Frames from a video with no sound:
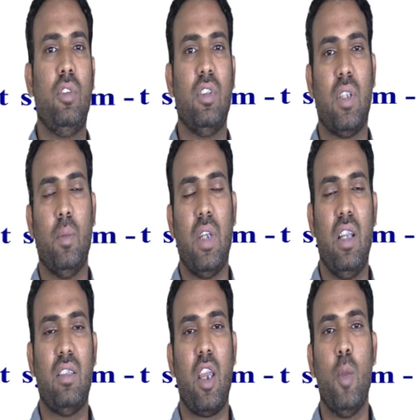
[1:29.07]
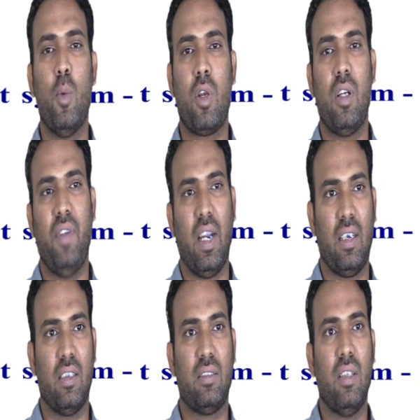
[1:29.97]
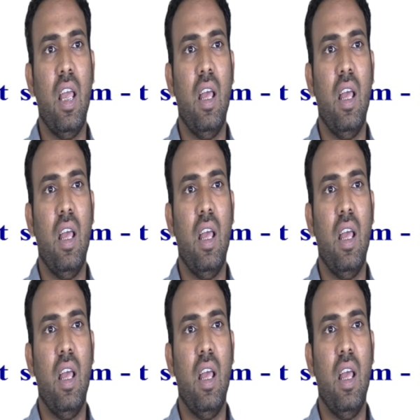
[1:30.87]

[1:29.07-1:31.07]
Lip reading: system, that is the humoral factors.